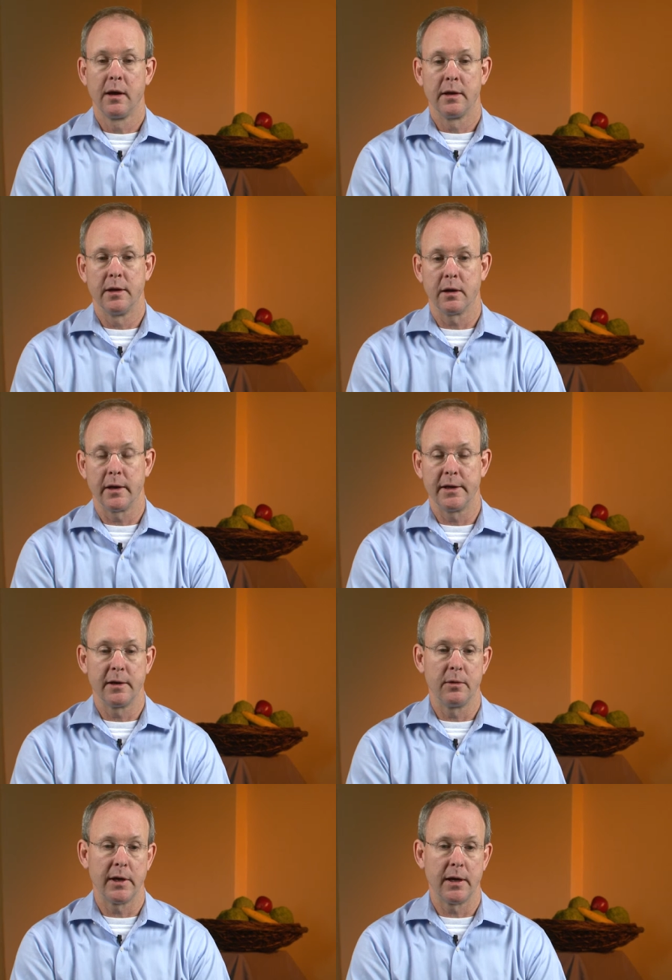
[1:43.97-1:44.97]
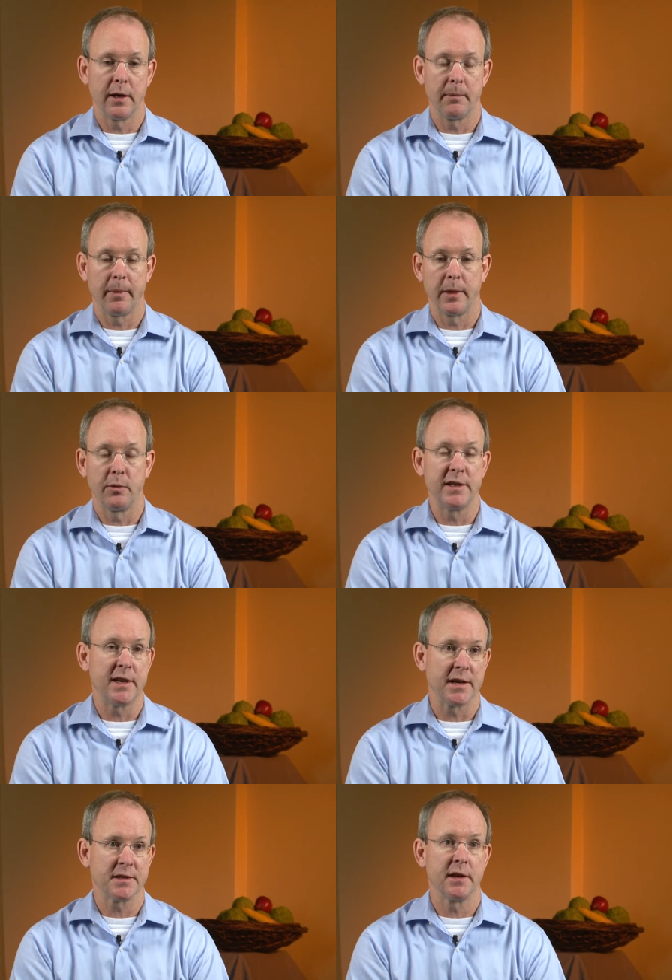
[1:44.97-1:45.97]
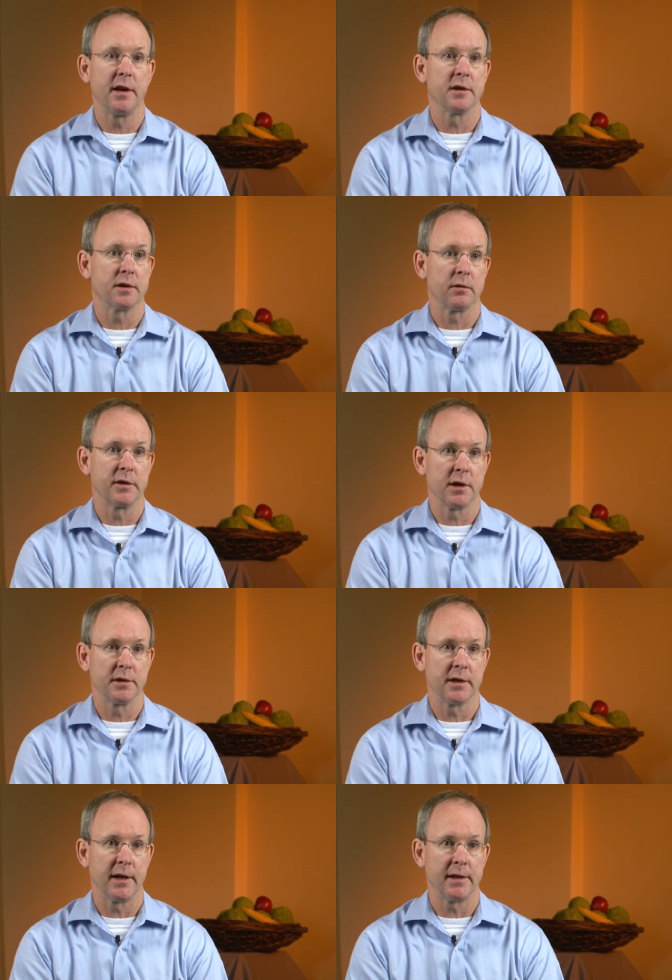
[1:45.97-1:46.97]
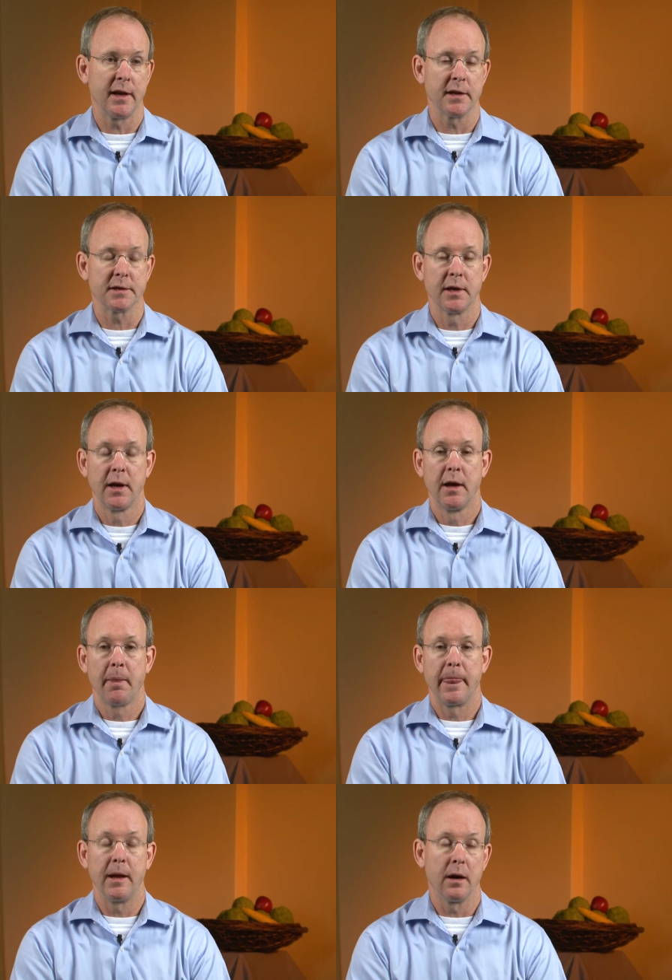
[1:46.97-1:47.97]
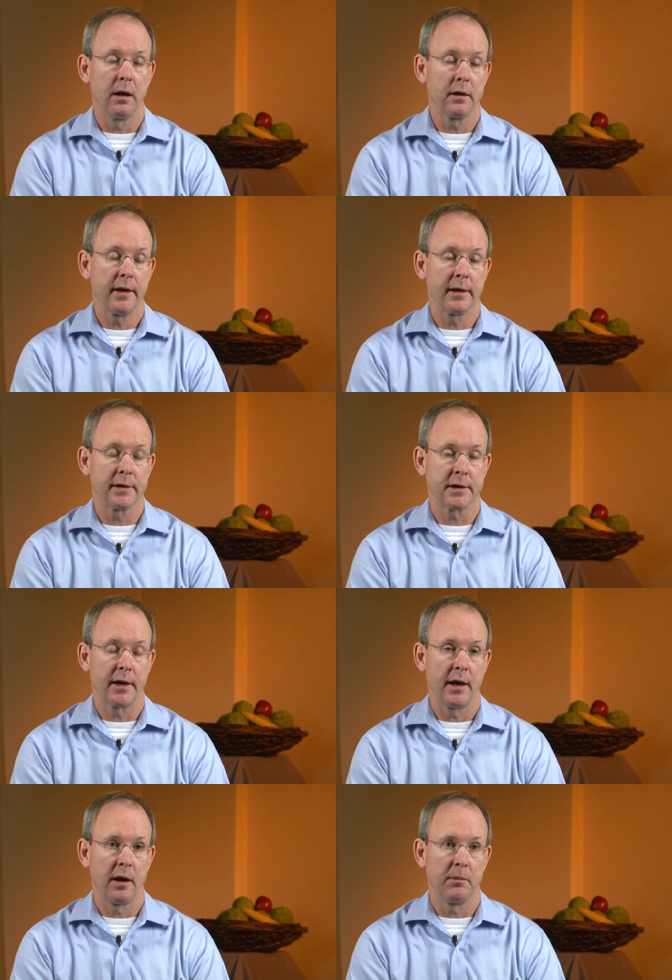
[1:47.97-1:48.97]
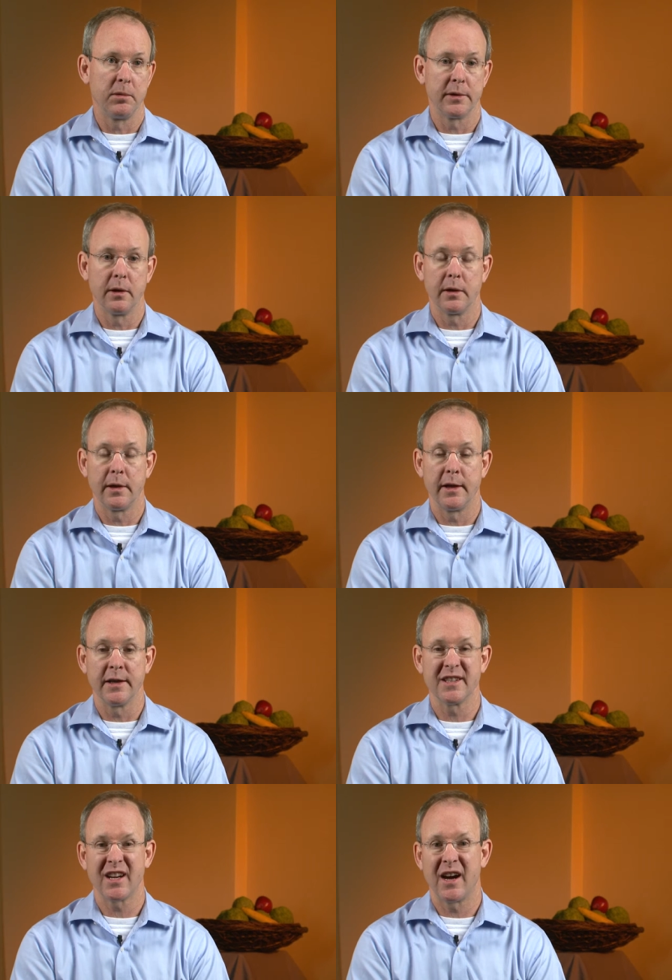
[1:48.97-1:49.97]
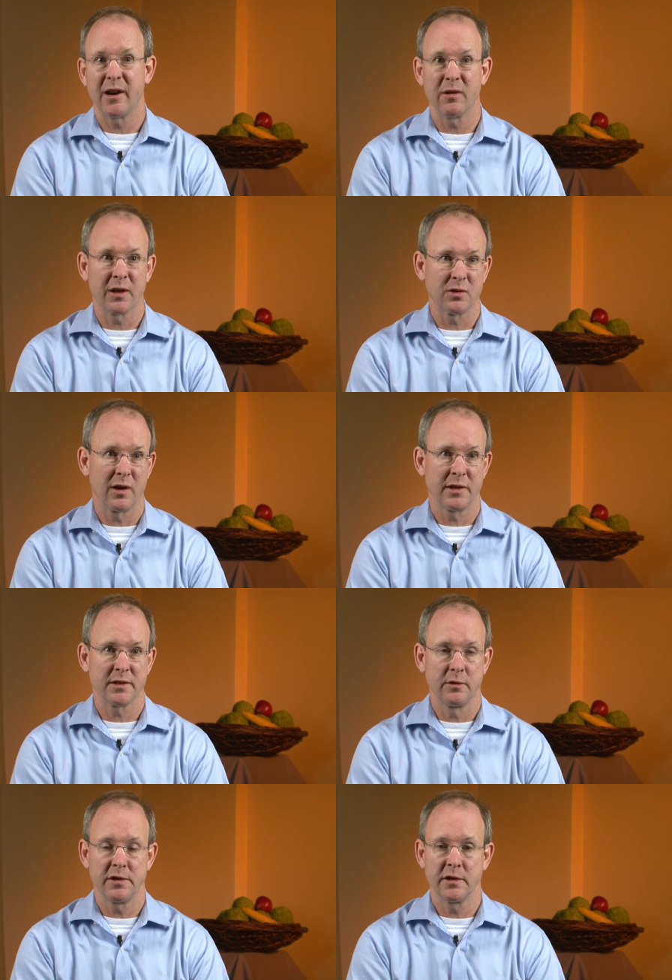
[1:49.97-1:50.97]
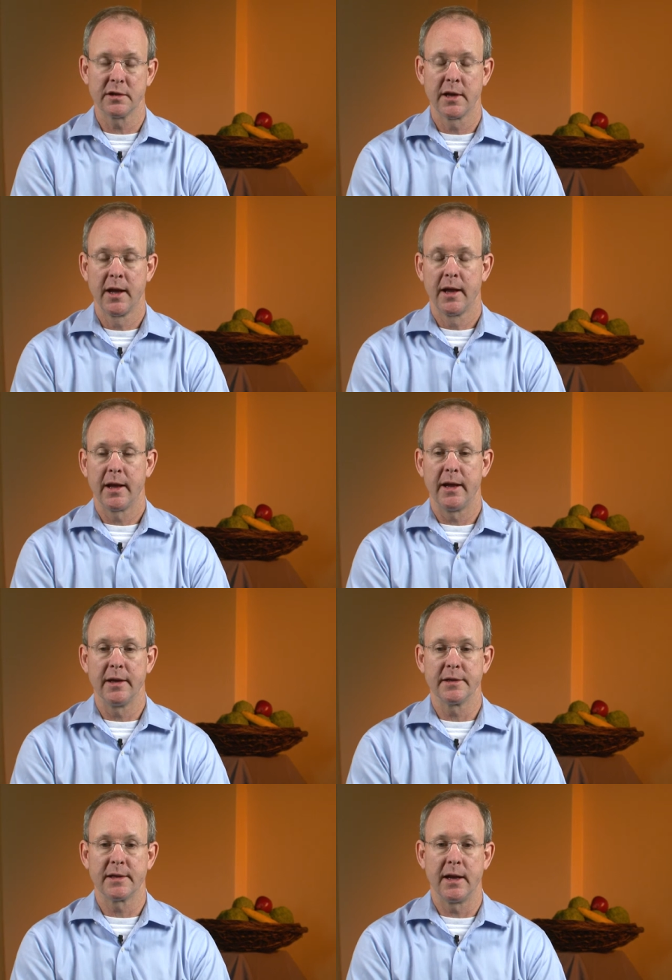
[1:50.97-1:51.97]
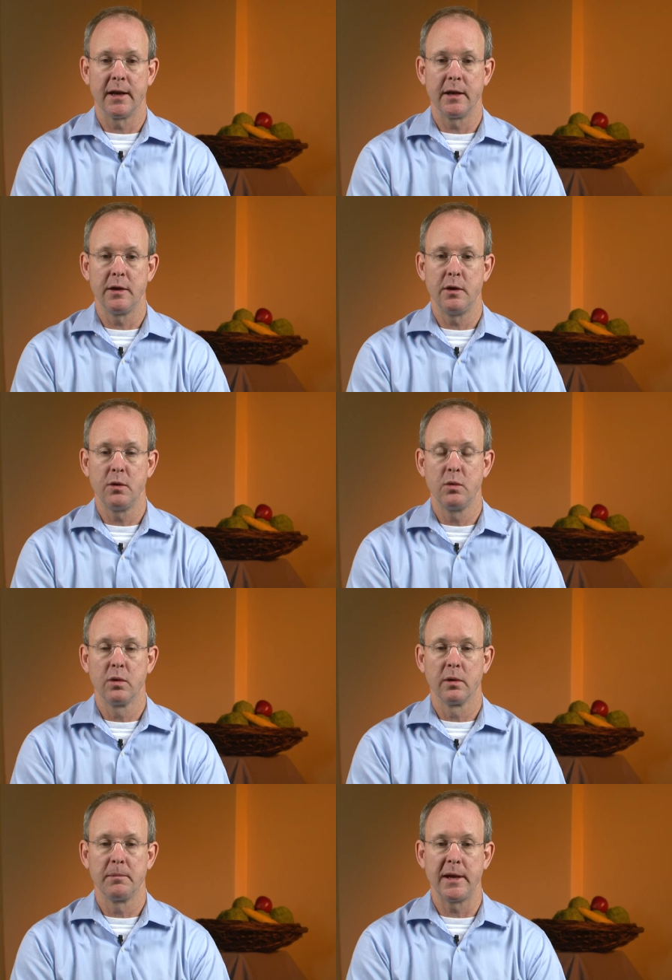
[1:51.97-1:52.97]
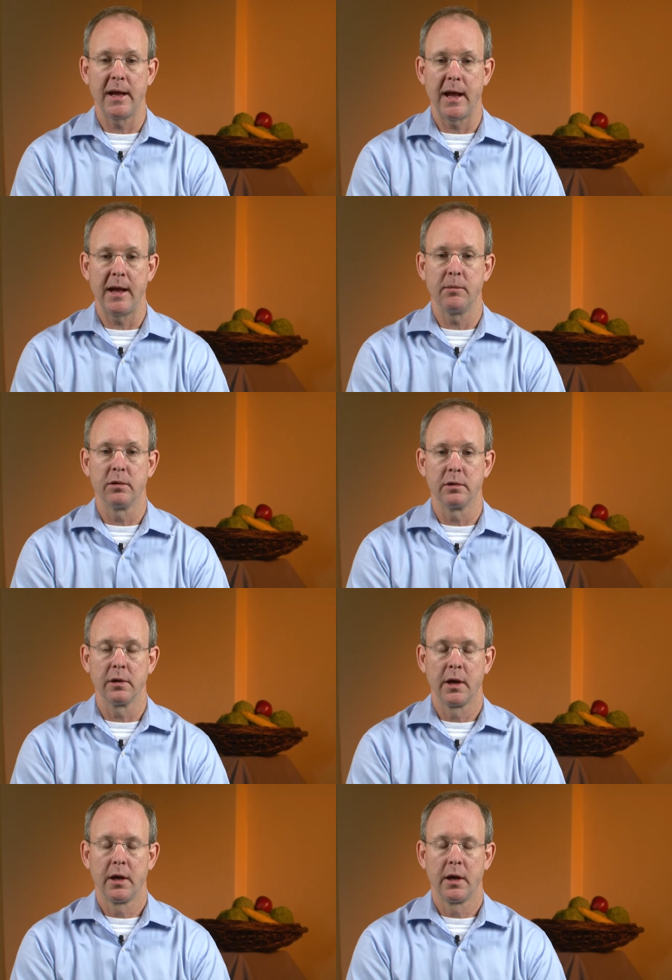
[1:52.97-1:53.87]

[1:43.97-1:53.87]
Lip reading: not only did we test it, here's the results of that test. The other thing that's going to help with the entire electronic solutions is that you will be able